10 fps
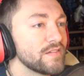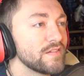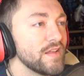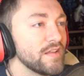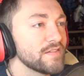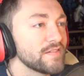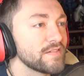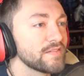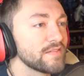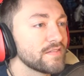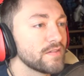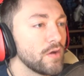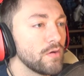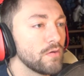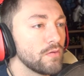this.
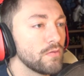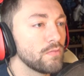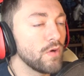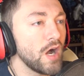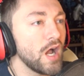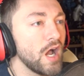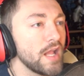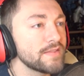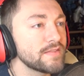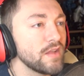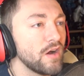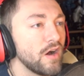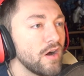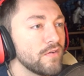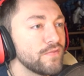What
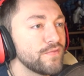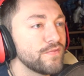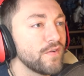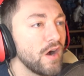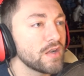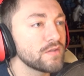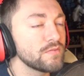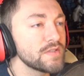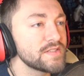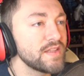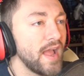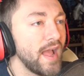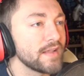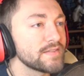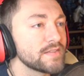the fuck was that?